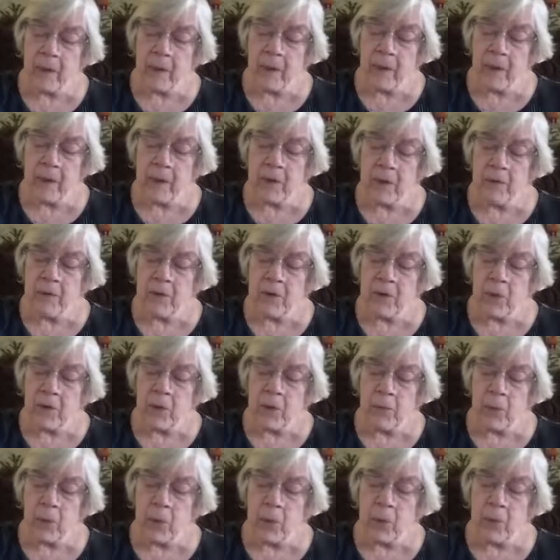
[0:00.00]
Even
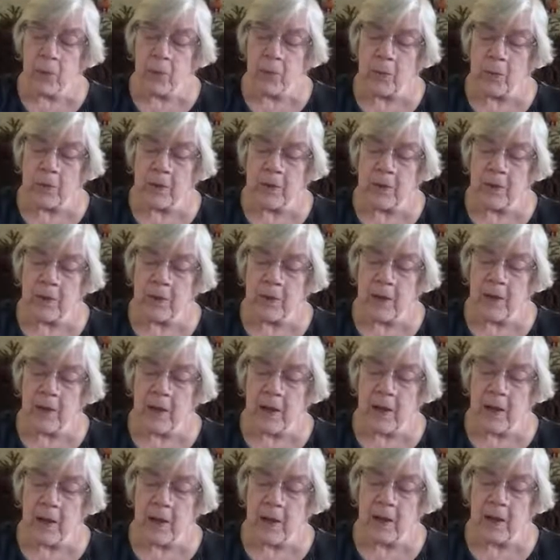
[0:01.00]
Ebola was in
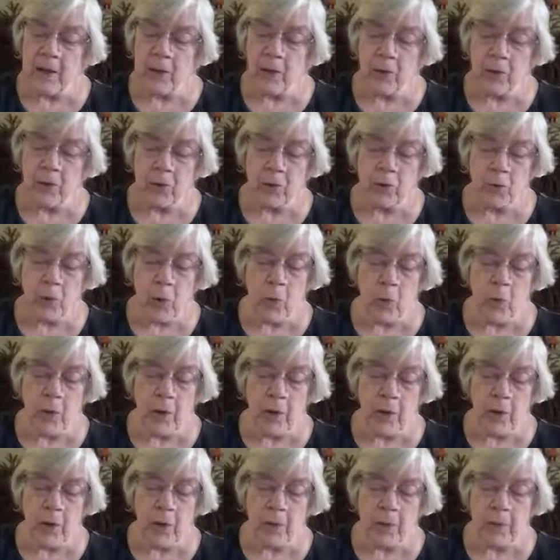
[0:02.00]
the end
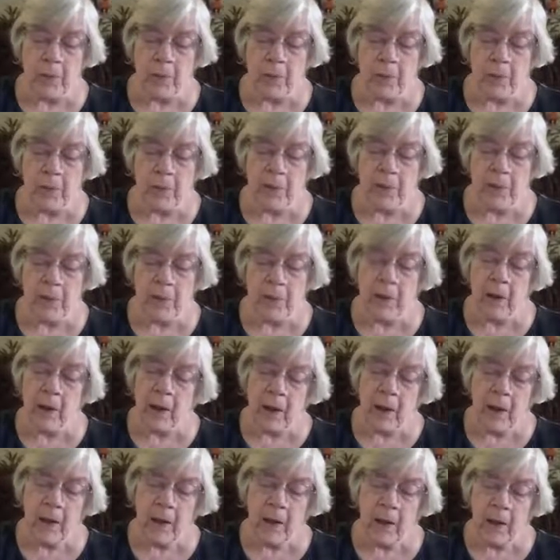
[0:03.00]
controller, he repeated.
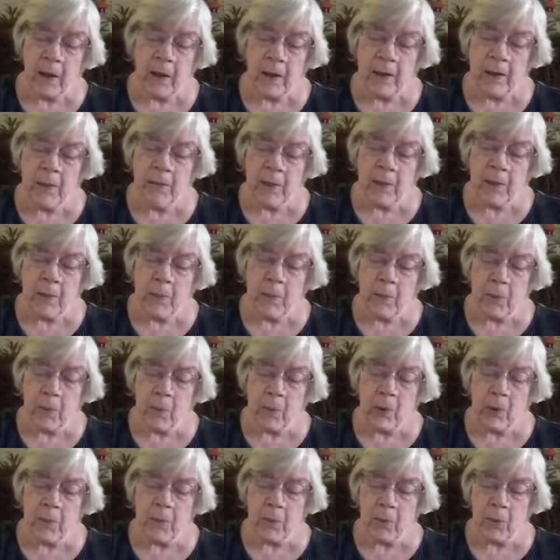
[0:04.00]
Even
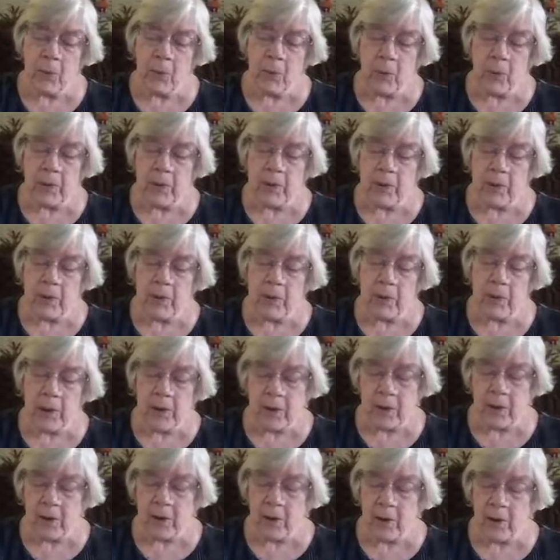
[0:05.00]
Ebola bowl was in the
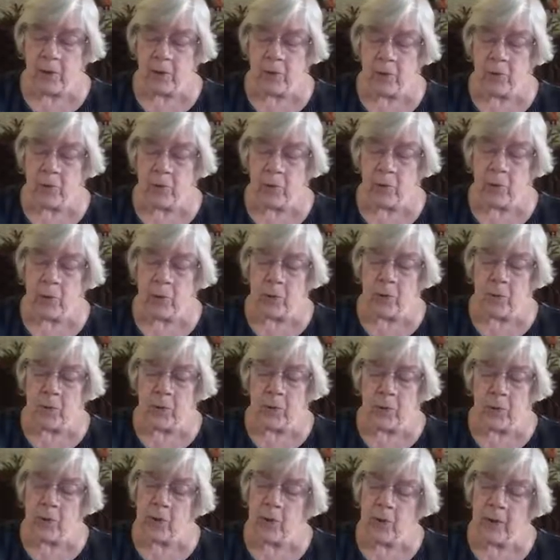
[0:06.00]
end
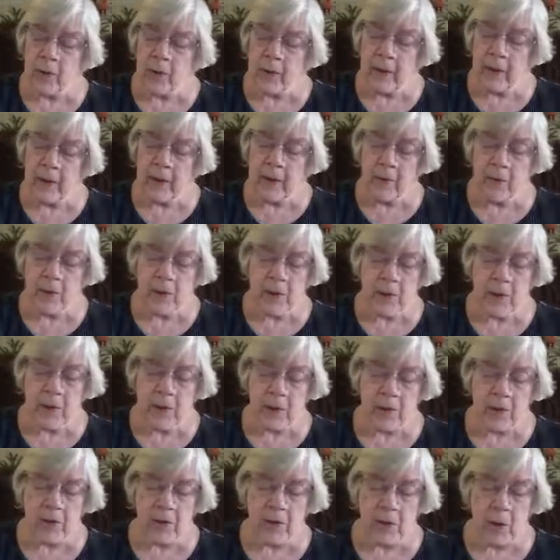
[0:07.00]
controllable. It was like
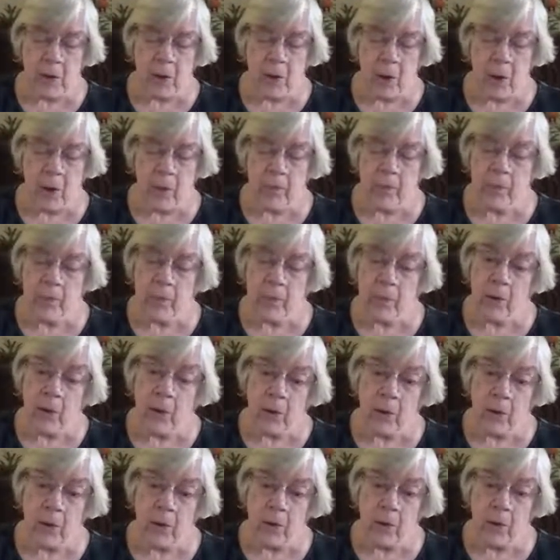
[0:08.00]
a song,
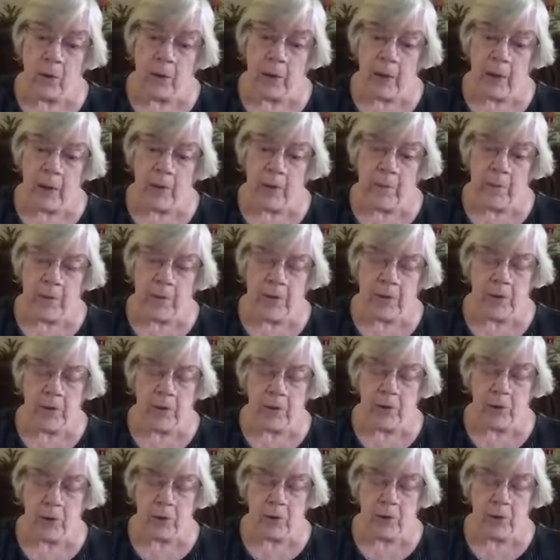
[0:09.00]
although it had
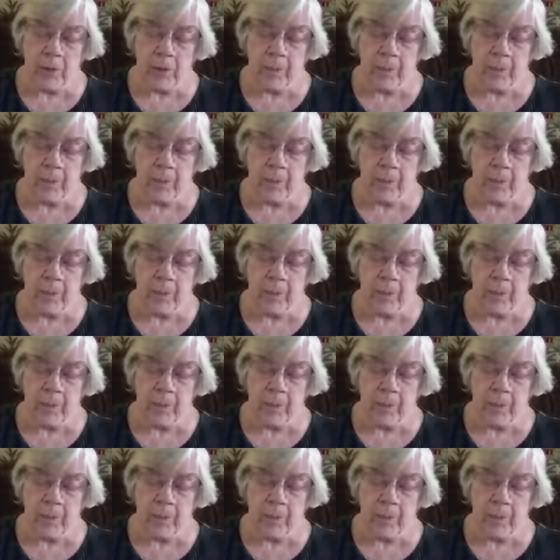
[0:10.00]
potential.